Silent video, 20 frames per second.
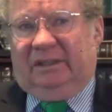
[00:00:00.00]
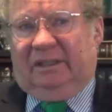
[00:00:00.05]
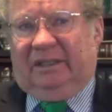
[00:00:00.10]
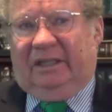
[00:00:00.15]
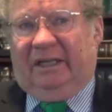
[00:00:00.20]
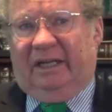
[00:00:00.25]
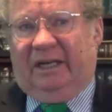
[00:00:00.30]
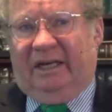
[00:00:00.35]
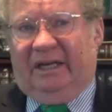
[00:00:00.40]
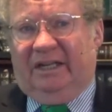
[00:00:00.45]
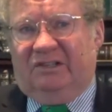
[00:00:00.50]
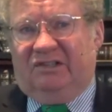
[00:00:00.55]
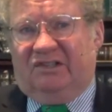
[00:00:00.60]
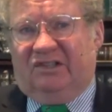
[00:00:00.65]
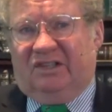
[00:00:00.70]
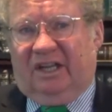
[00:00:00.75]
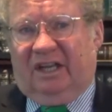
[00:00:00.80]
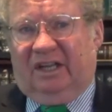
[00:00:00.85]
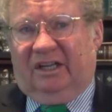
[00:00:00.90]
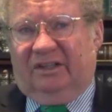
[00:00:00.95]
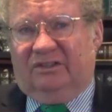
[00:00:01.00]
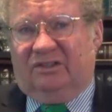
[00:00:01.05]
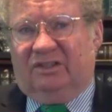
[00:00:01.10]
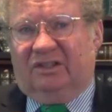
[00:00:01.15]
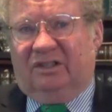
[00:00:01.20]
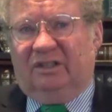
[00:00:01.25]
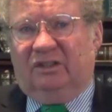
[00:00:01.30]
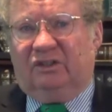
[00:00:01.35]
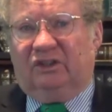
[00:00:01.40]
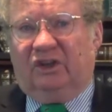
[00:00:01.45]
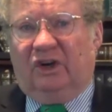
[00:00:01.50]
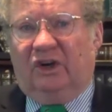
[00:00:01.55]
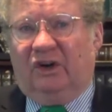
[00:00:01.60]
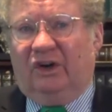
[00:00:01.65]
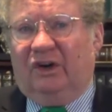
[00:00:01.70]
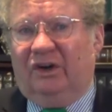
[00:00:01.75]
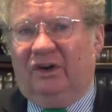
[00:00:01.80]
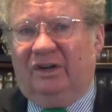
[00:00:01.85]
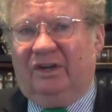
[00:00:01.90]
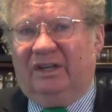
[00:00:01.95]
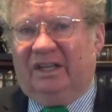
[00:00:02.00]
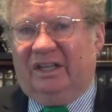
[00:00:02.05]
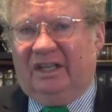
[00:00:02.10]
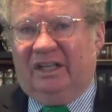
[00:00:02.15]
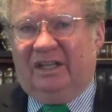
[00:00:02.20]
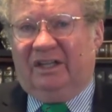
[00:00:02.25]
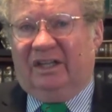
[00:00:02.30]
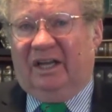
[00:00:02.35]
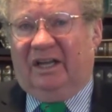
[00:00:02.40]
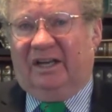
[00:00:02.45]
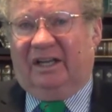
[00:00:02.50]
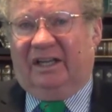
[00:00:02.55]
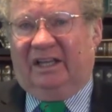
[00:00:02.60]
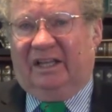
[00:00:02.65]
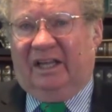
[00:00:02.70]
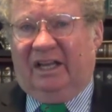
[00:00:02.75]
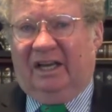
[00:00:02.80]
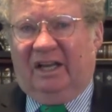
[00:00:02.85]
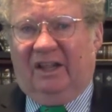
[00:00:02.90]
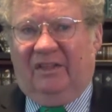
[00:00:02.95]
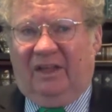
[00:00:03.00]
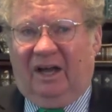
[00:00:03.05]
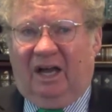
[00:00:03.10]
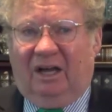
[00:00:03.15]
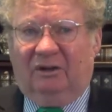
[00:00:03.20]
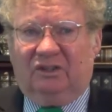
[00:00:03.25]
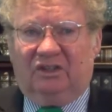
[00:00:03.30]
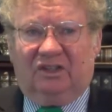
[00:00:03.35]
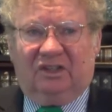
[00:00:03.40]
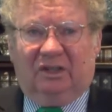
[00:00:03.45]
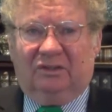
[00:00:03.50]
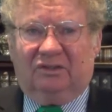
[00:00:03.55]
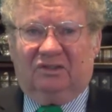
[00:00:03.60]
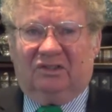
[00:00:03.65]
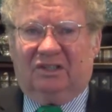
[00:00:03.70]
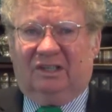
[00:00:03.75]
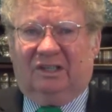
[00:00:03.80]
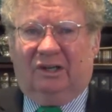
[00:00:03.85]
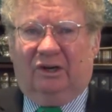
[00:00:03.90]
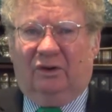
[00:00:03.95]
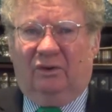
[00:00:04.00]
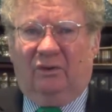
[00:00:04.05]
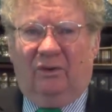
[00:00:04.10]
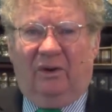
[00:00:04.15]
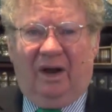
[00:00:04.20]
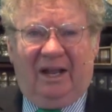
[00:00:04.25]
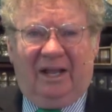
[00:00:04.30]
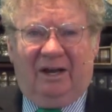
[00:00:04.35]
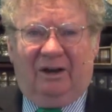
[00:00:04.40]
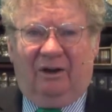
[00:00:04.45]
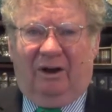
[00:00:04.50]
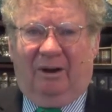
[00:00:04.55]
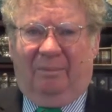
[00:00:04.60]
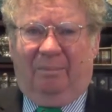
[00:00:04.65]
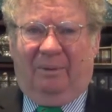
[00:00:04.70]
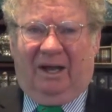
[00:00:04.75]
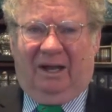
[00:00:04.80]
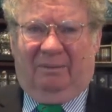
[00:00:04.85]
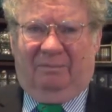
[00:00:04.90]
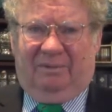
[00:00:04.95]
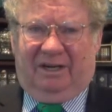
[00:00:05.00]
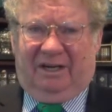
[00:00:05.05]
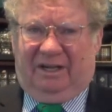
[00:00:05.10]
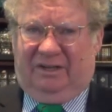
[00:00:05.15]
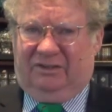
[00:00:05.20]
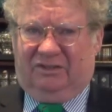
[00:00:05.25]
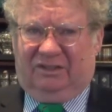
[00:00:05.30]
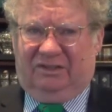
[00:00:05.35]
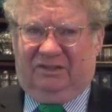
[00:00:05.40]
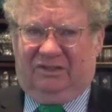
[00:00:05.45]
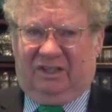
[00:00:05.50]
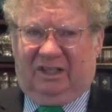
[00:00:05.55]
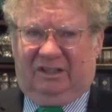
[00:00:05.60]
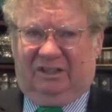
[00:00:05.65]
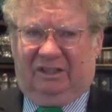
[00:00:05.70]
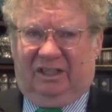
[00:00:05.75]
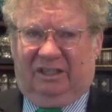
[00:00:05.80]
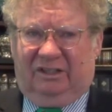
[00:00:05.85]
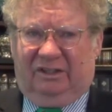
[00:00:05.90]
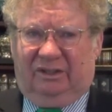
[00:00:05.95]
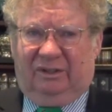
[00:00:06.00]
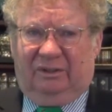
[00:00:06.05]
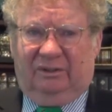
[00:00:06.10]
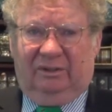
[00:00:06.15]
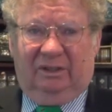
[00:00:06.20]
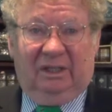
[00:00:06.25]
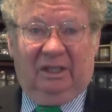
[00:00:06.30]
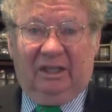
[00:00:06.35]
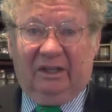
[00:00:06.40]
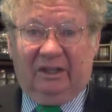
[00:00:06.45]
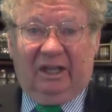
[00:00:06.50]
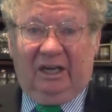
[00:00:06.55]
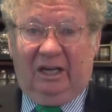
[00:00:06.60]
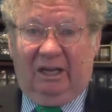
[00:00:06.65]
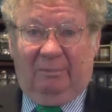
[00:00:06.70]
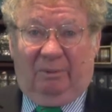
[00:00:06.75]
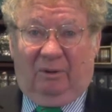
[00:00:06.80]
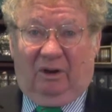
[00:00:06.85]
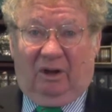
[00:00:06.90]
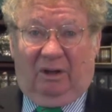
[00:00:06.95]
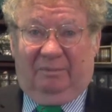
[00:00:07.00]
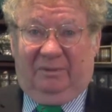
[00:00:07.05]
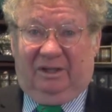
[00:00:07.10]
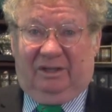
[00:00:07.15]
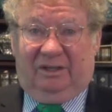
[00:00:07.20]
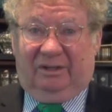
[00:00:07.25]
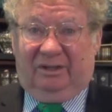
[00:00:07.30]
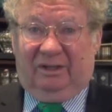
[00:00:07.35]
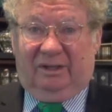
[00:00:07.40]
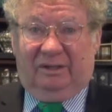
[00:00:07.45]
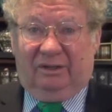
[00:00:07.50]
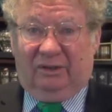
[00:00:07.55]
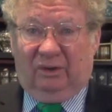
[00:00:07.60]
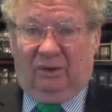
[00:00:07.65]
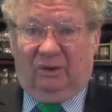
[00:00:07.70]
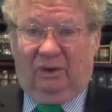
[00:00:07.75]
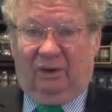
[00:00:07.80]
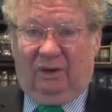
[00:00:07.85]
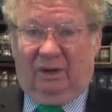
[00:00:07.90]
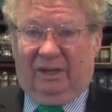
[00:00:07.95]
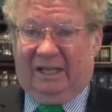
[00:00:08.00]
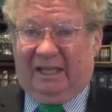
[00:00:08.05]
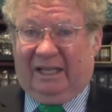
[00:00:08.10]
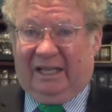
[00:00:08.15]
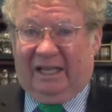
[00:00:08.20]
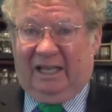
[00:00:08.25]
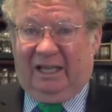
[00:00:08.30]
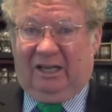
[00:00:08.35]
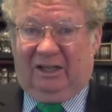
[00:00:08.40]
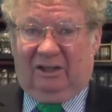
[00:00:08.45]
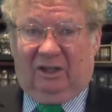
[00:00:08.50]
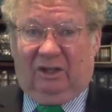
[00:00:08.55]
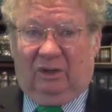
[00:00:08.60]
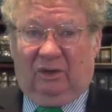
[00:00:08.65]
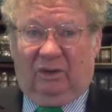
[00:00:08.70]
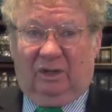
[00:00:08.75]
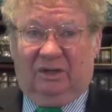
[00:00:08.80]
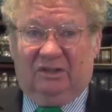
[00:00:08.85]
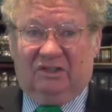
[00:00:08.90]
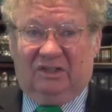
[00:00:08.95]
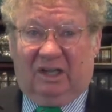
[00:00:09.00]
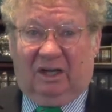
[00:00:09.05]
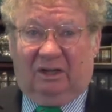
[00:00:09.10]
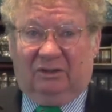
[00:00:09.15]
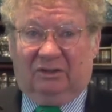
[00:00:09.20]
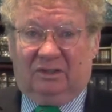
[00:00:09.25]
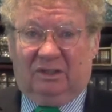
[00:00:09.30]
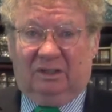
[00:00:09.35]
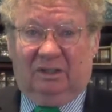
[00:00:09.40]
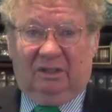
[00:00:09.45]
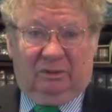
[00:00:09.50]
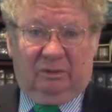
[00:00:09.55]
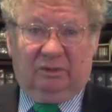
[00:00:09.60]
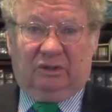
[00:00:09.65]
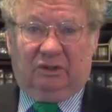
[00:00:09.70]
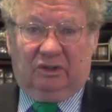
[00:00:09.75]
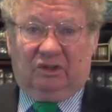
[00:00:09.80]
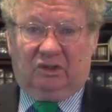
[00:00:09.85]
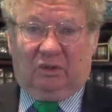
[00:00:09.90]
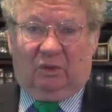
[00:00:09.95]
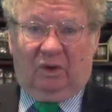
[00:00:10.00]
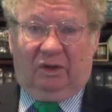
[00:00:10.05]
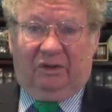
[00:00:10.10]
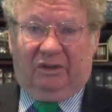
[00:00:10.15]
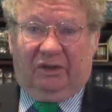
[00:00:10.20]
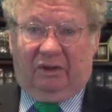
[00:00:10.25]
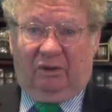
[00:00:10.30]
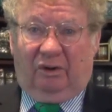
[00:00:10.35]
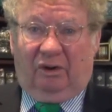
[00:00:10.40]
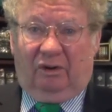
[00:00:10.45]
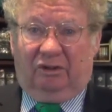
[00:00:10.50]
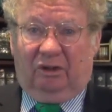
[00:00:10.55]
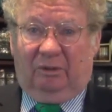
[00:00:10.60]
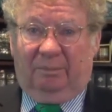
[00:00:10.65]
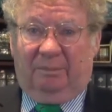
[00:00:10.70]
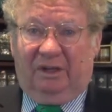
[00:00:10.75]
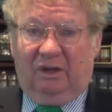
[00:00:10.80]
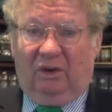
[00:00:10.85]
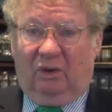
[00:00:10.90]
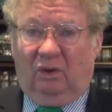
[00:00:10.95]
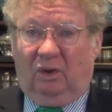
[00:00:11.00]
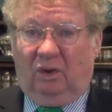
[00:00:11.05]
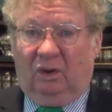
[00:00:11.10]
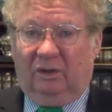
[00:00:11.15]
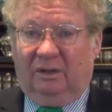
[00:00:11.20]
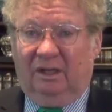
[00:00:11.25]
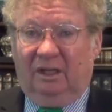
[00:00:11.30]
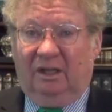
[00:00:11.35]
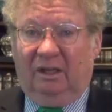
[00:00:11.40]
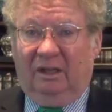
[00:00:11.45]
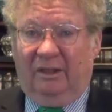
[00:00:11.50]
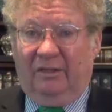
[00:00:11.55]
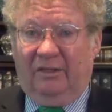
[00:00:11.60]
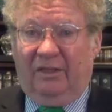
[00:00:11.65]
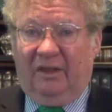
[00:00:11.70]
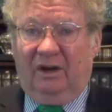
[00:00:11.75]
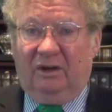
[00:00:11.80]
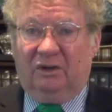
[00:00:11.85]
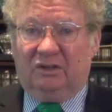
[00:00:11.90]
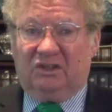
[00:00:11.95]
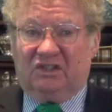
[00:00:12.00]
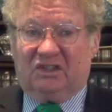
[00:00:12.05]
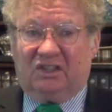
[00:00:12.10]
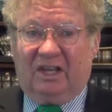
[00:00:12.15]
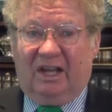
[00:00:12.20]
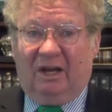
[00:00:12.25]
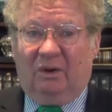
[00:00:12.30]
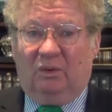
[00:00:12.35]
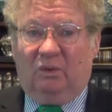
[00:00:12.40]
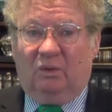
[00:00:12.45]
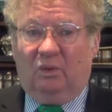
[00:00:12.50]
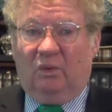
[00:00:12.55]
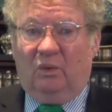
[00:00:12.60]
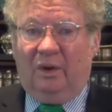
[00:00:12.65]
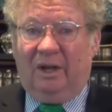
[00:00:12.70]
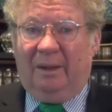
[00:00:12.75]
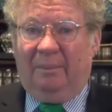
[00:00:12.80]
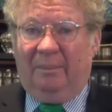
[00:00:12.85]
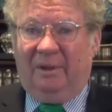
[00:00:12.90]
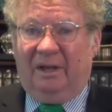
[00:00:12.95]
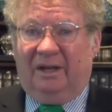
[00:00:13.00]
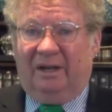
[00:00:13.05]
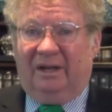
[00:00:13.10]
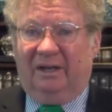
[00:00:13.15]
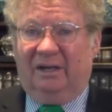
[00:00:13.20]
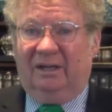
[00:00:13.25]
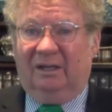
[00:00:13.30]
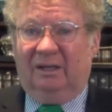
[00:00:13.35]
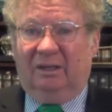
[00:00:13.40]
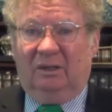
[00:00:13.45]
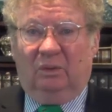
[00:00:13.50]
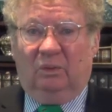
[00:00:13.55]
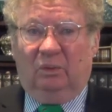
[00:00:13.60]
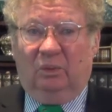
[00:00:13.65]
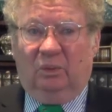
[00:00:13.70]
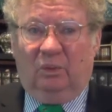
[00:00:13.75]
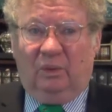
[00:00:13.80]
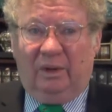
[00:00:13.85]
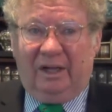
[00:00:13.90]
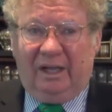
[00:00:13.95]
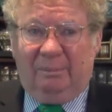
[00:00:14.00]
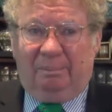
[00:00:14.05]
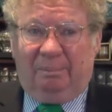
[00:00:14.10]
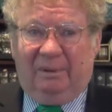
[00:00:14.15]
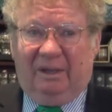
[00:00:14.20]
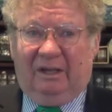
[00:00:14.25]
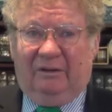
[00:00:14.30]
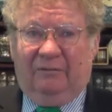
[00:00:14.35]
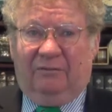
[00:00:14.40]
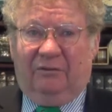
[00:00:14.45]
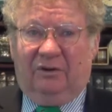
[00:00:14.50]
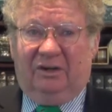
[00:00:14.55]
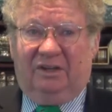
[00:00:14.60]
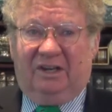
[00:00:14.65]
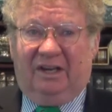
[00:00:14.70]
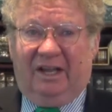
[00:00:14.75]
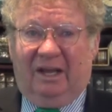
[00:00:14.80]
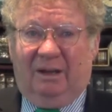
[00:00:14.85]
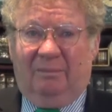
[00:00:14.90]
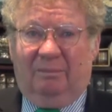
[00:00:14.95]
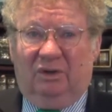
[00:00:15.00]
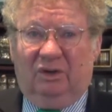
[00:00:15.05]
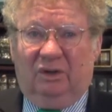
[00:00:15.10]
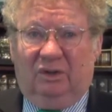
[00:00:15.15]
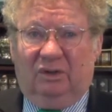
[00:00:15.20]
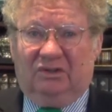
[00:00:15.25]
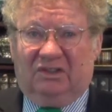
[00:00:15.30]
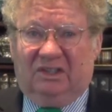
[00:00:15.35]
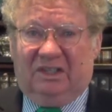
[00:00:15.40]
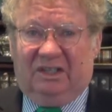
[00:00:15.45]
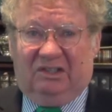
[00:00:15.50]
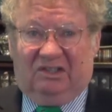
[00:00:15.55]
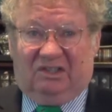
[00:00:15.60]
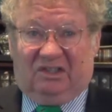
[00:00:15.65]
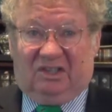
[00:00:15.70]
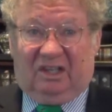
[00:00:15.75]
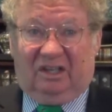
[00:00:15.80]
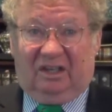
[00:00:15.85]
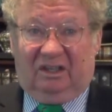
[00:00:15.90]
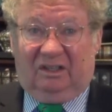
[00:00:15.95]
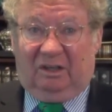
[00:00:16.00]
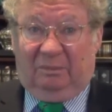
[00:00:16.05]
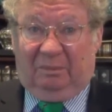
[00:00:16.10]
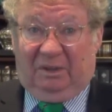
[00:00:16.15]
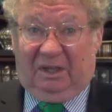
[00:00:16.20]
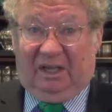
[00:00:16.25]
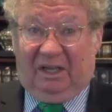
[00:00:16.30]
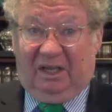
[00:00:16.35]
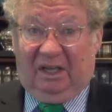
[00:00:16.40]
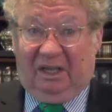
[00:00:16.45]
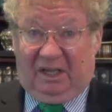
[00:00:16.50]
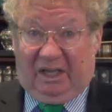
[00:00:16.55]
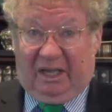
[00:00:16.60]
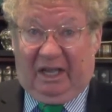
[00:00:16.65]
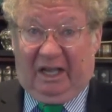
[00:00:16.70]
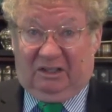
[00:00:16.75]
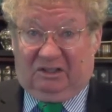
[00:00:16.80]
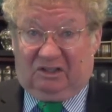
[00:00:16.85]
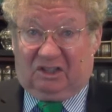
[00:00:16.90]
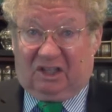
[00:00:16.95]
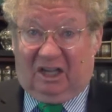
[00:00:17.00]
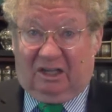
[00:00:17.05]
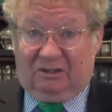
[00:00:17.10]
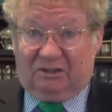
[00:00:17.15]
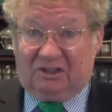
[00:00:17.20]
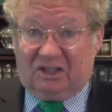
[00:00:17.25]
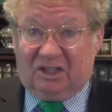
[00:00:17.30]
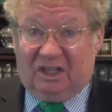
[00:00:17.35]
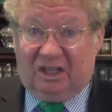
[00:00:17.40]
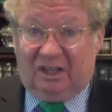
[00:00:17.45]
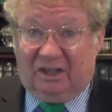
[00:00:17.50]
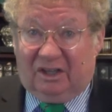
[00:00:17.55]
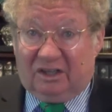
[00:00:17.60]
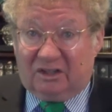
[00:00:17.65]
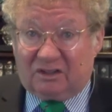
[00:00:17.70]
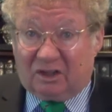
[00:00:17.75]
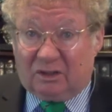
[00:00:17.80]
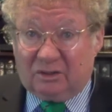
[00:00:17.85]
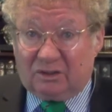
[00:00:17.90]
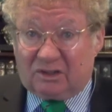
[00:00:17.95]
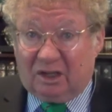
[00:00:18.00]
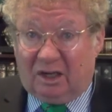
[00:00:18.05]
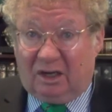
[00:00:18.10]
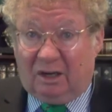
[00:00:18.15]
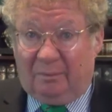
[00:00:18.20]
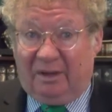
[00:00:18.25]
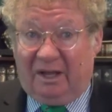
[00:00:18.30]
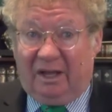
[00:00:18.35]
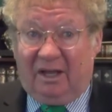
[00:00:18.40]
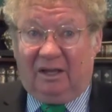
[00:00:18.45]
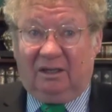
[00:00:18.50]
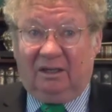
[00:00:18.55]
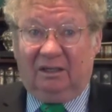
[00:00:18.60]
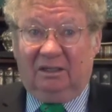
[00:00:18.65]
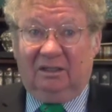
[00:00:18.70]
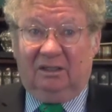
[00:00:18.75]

And he says, Turn ye yet again, and thou shalt see greater abominations that they do. Then he brought me to the door of the gate of the Lord's house, which was toward the north, and behold, there sat women weeping for Tammuz. And he said unto me, Hast thou seen this, O son of man?